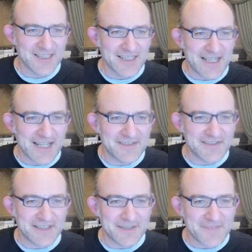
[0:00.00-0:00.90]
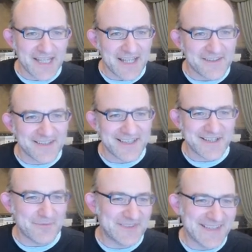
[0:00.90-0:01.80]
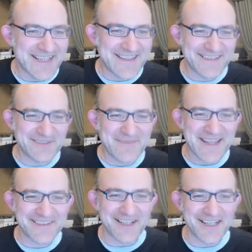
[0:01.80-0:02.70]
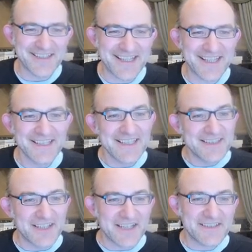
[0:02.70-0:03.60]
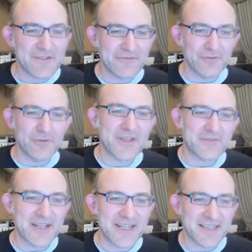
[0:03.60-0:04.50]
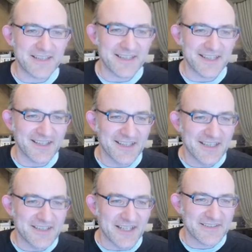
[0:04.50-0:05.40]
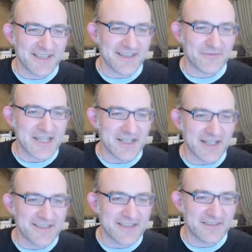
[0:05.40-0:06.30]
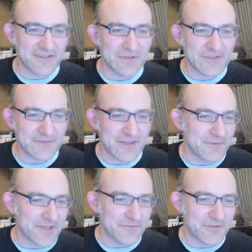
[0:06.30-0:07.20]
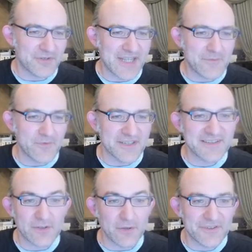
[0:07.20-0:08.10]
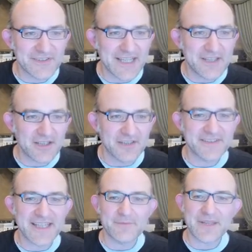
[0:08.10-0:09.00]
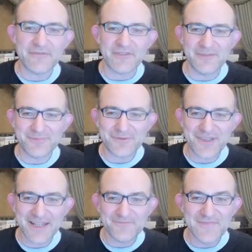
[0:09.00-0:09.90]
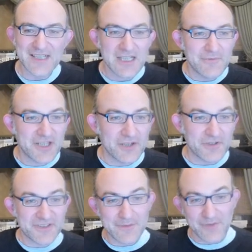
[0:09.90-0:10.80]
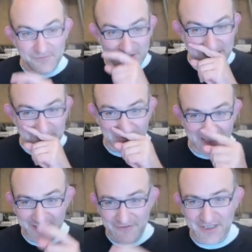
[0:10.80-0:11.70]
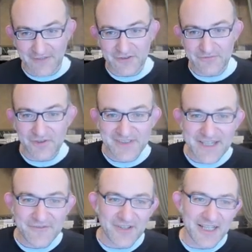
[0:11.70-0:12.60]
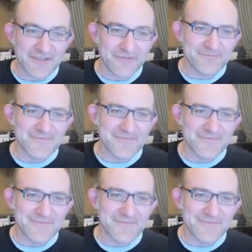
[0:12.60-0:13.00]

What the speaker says: And it was this amazing idea. Knight e4, we're threatening knight c3, knight d2, with the rook on e1, so obviously you can't take the b5 pawn yet. We go rook d1, rook e5, and after rook d5,